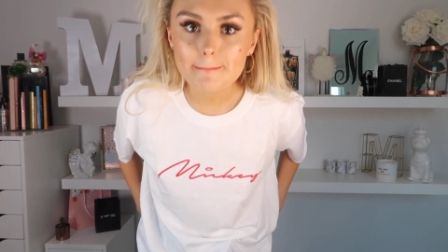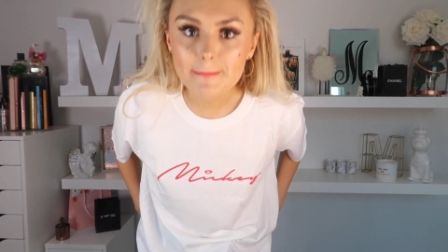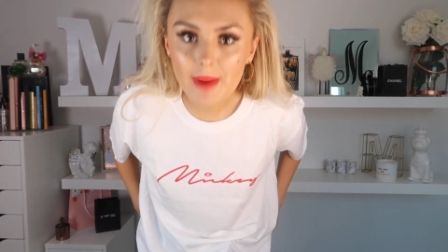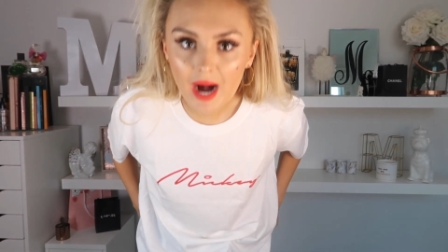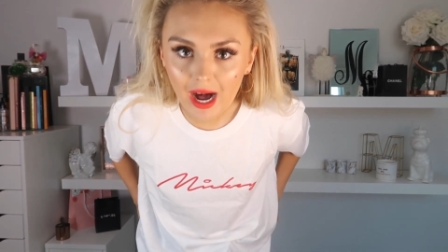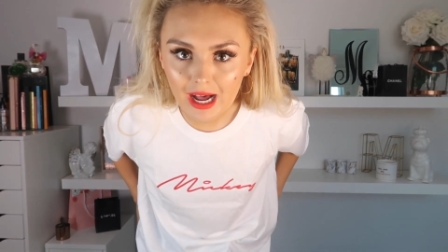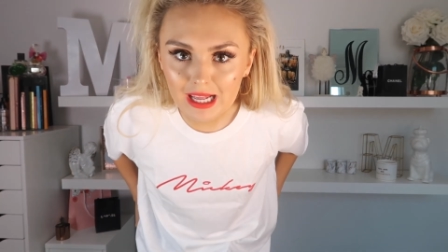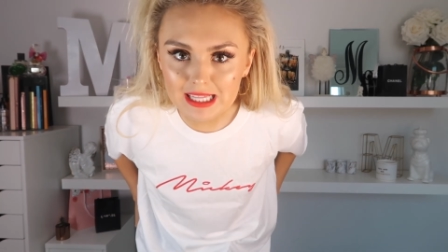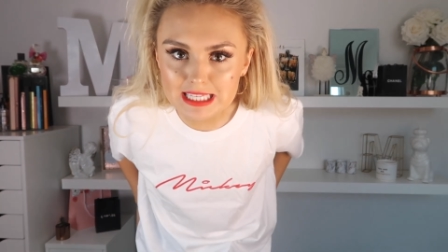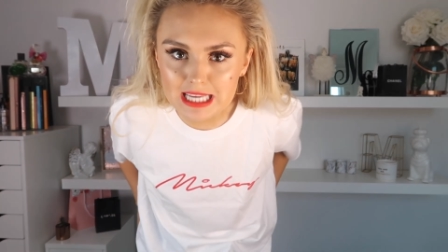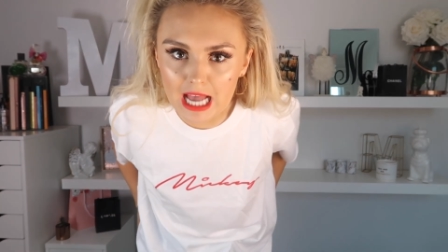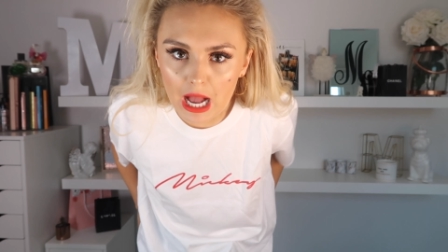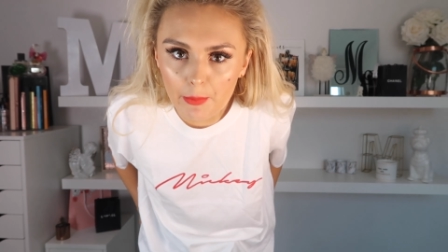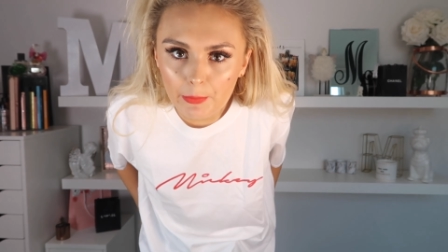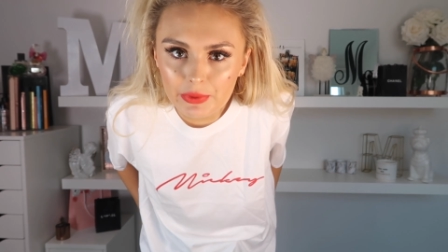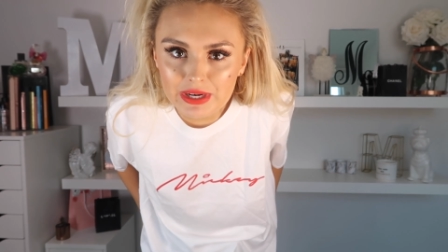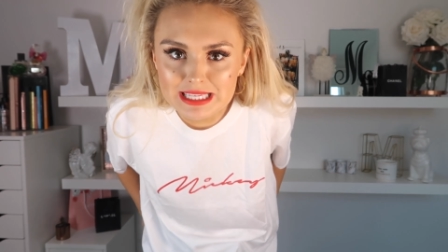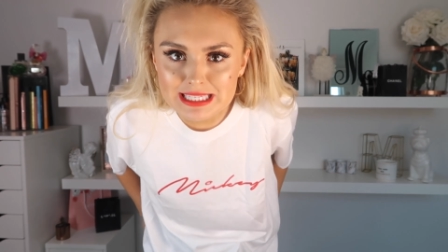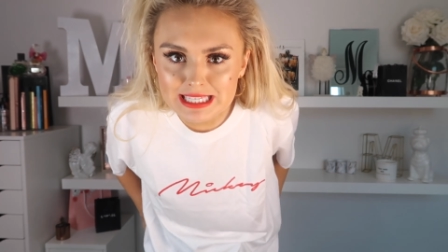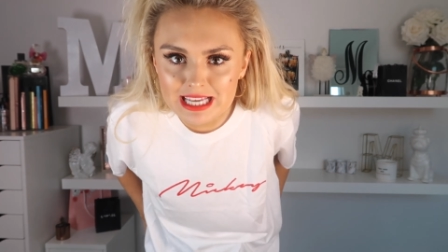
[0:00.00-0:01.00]
but I
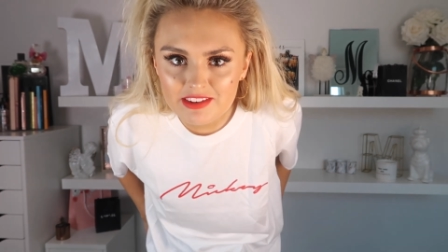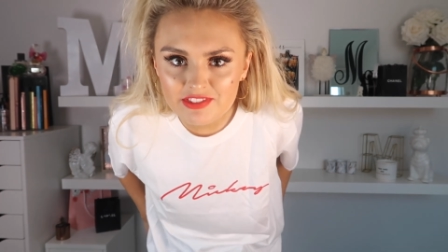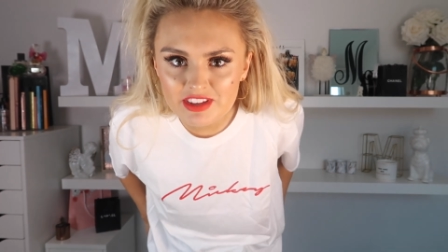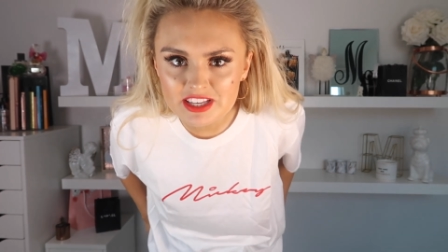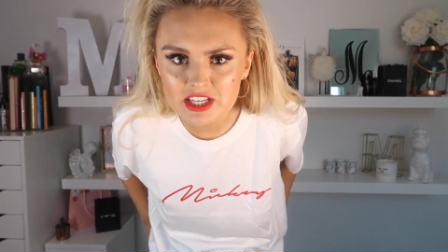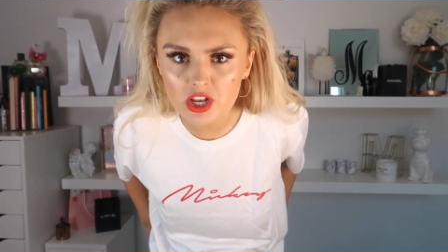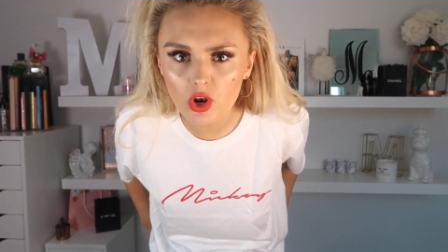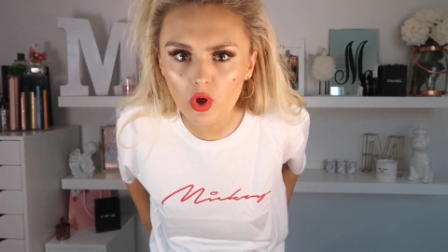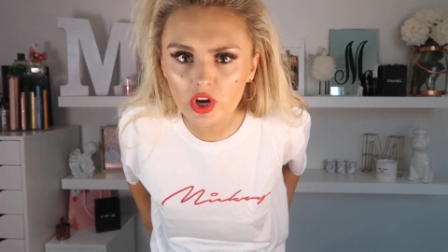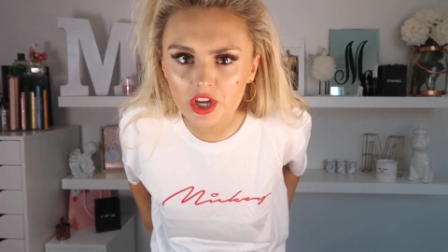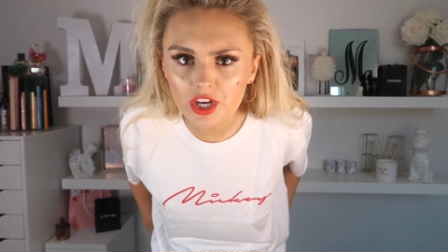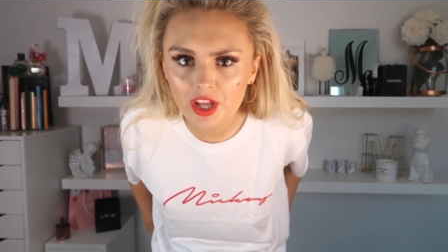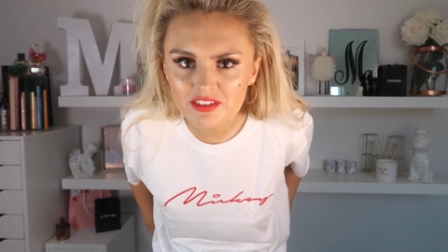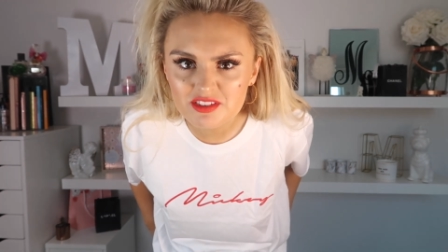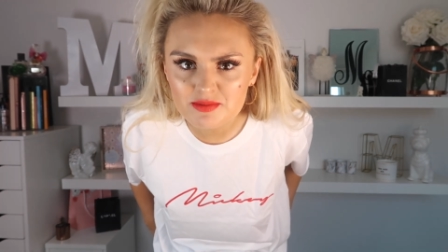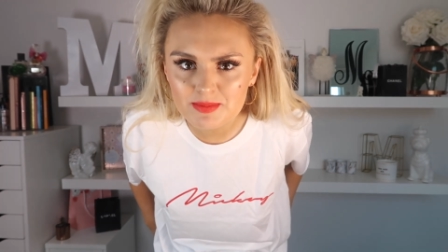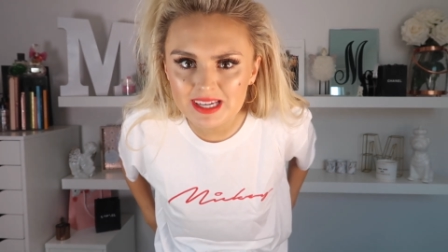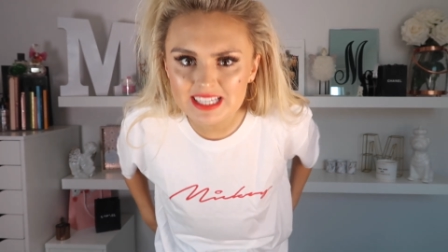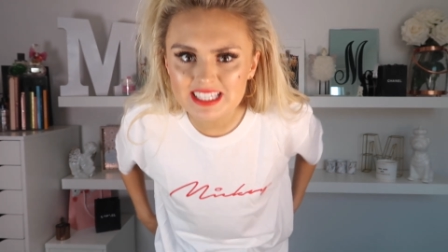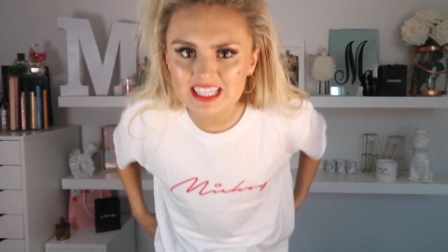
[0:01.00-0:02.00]
wanna see if these are long
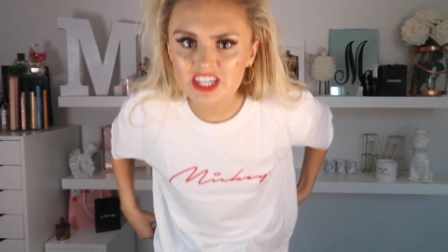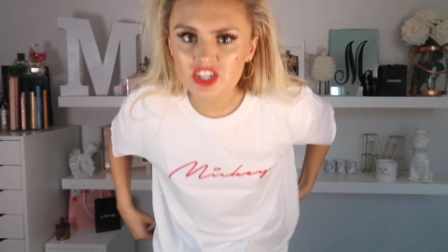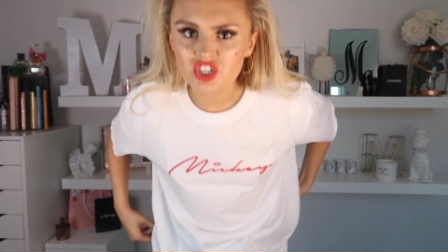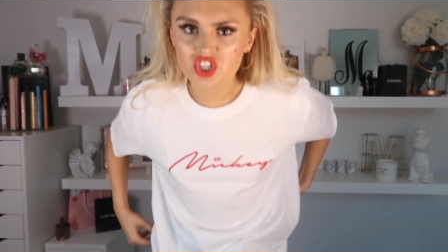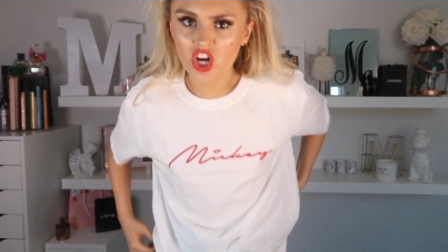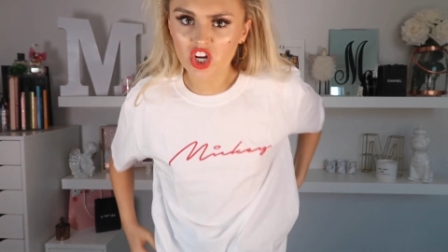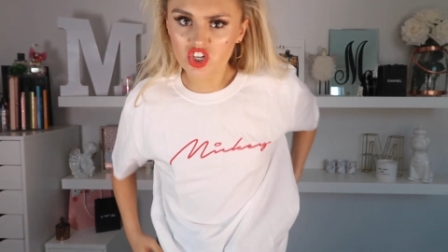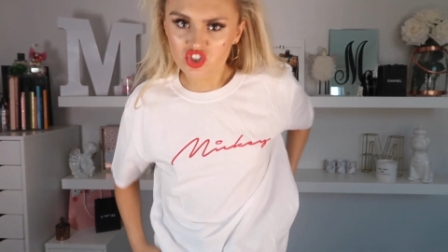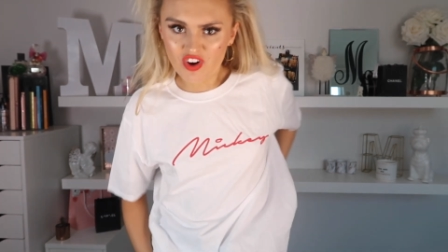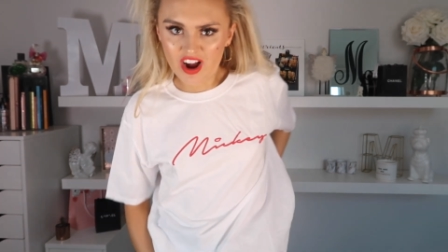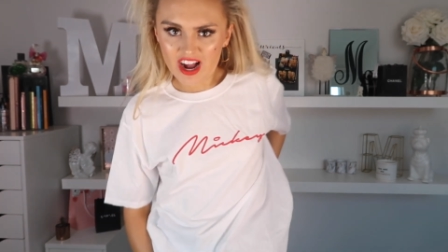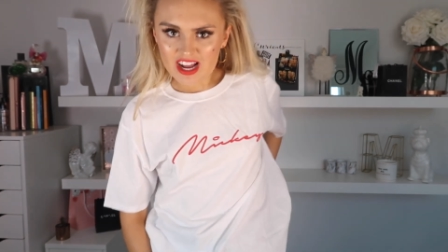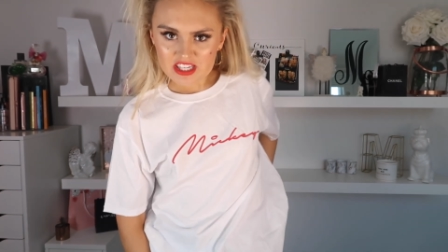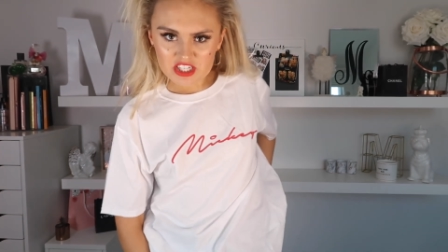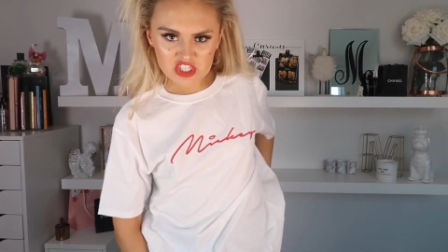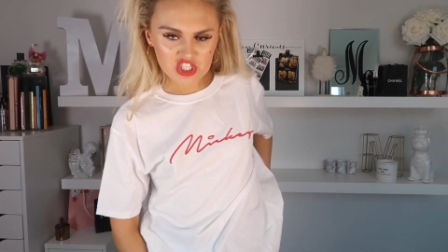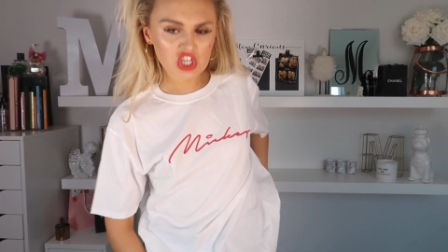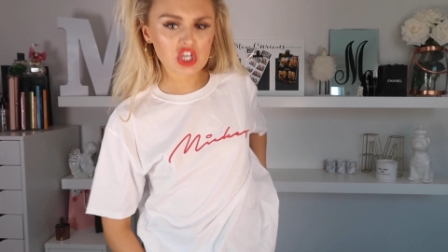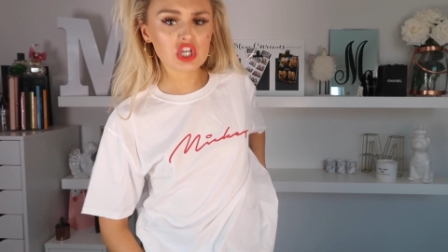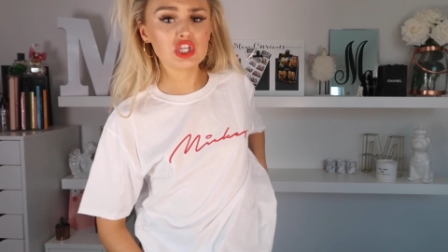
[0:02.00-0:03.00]
enough to be a t-shirt
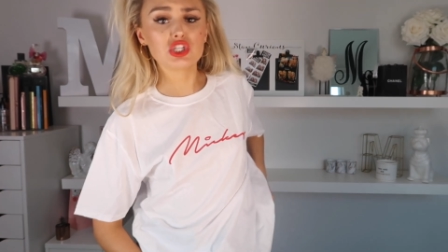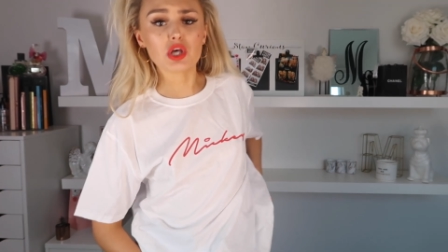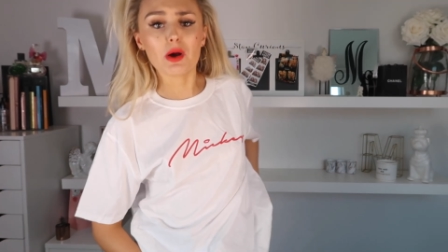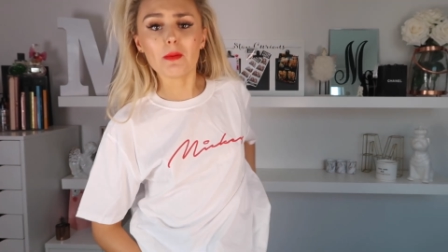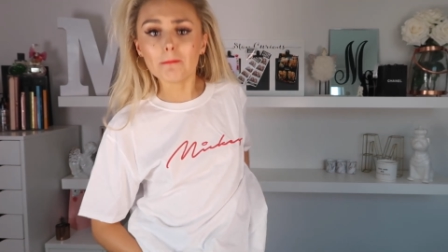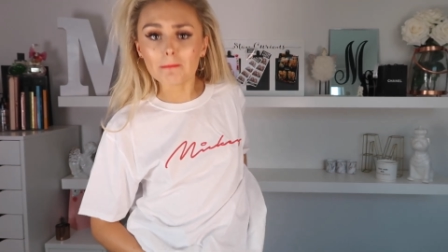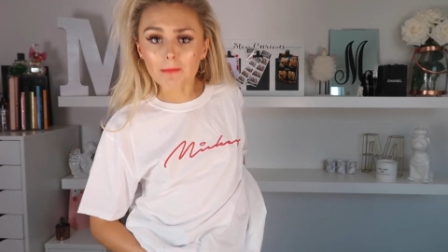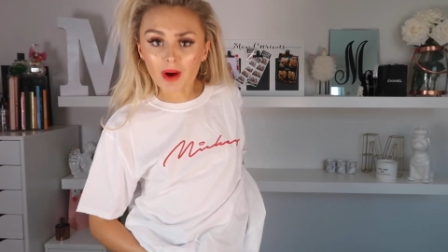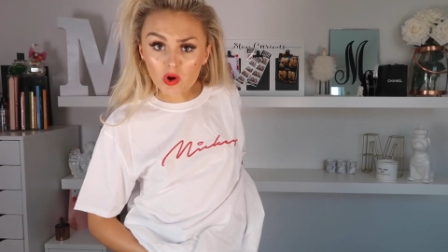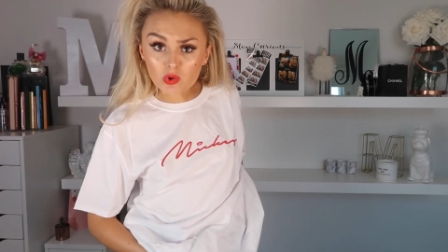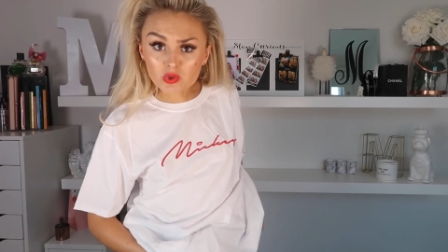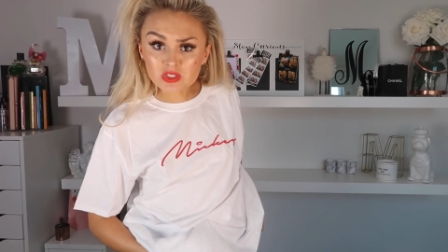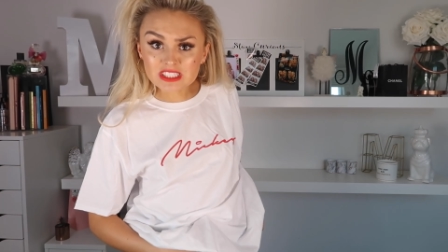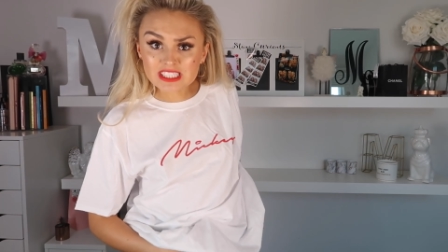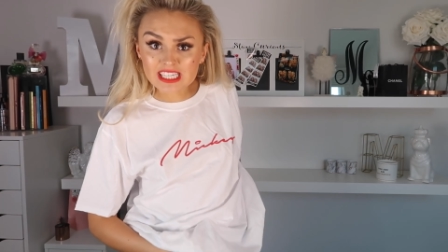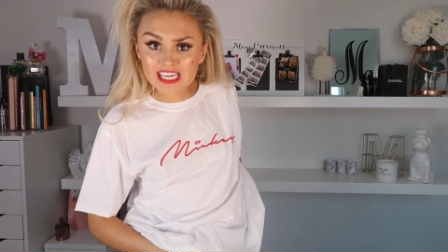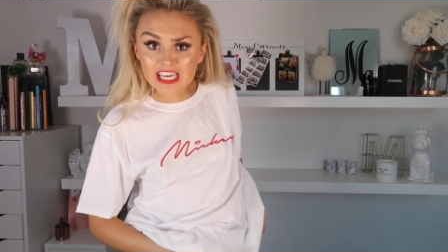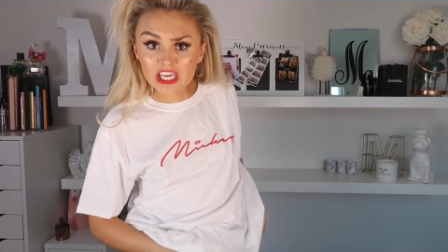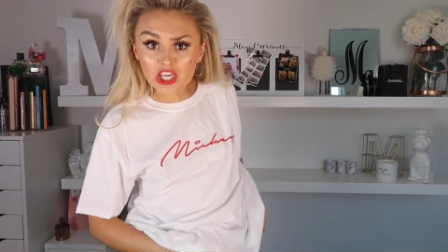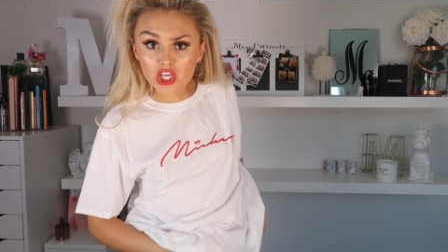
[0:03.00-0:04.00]
dress, cause
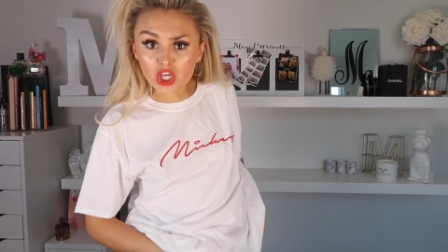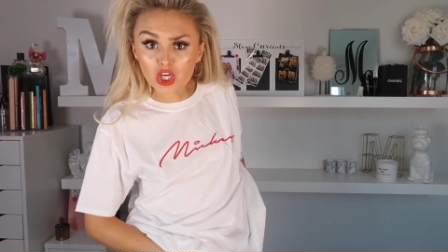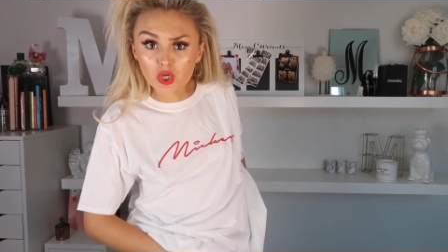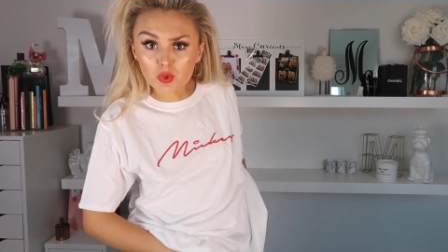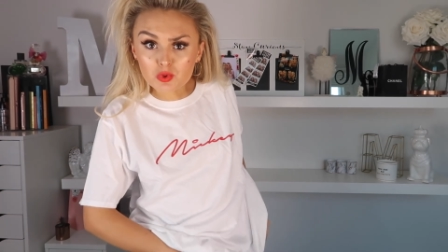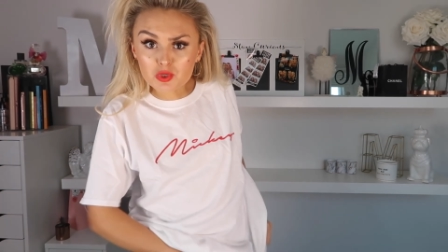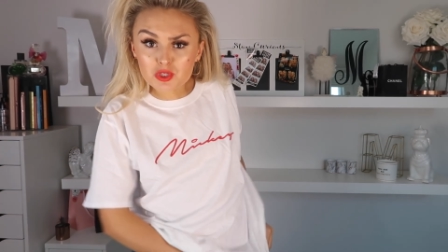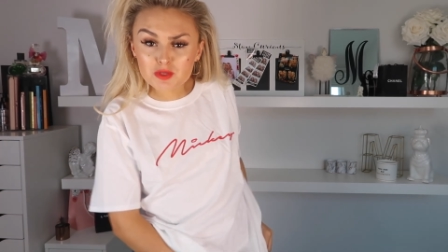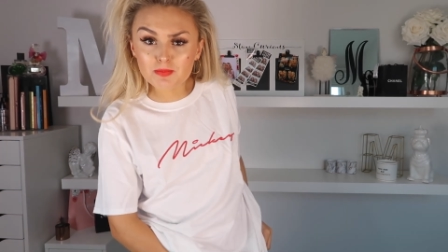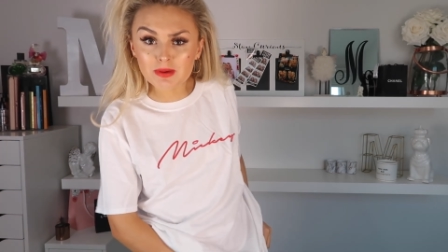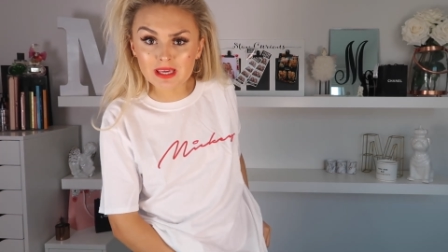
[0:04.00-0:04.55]
multi-use